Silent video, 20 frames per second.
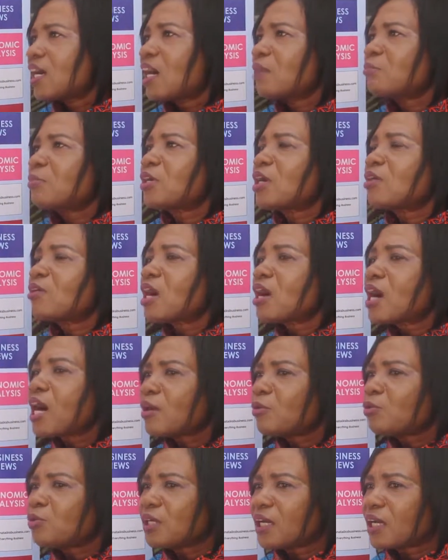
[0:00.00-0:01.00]
I mean,
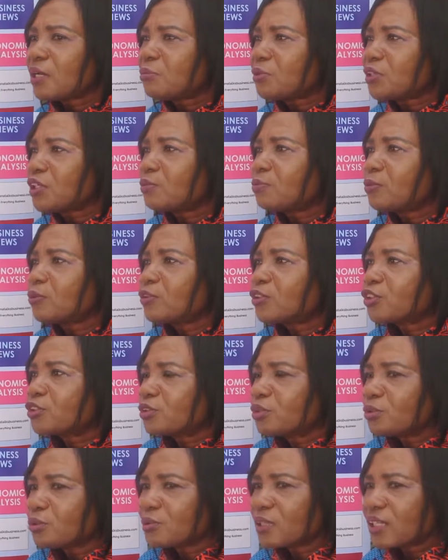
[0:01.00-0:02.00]
how would I be able
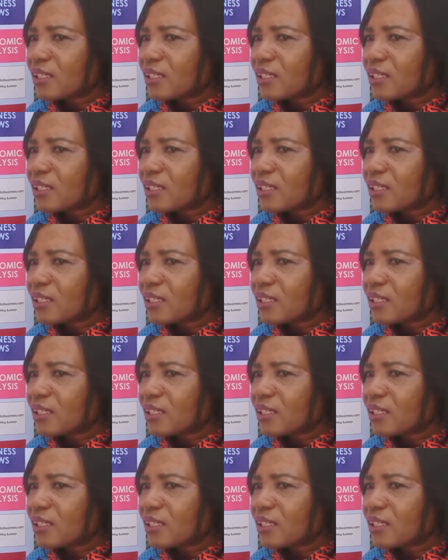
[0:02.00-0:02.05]
to know